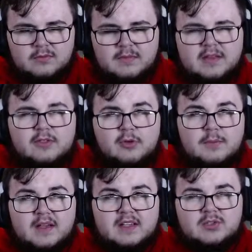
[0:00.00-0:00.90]
3
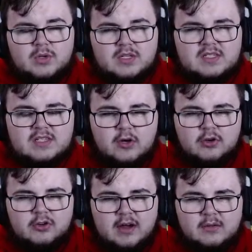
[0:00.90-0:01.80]
biggest weaknesses are
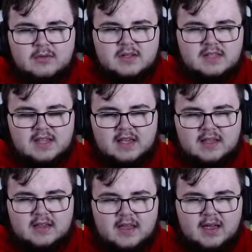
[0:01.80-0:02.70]
ground, psychic,
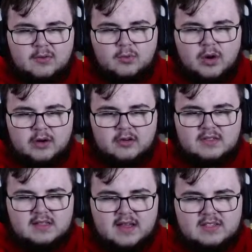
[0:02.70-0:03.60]
and water in
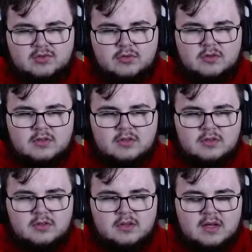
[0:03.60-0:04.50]
Salazzle.
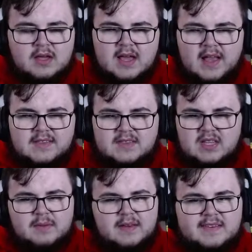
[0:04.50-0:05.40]
And
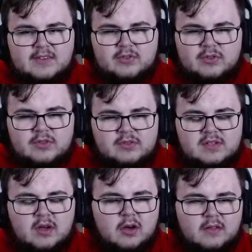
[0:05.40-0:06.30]
Celebi deals with those
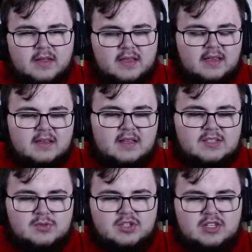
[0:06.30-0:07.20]
all, like can
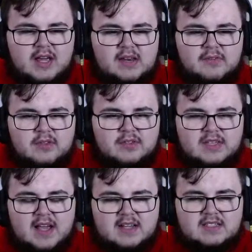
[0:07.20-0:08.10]
switch into any of those
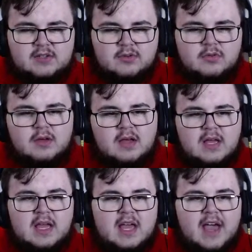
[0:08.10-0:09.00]
attacks. So
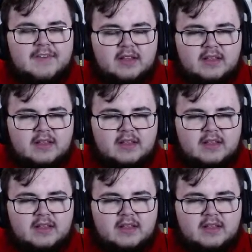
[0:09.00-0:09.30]
I feel like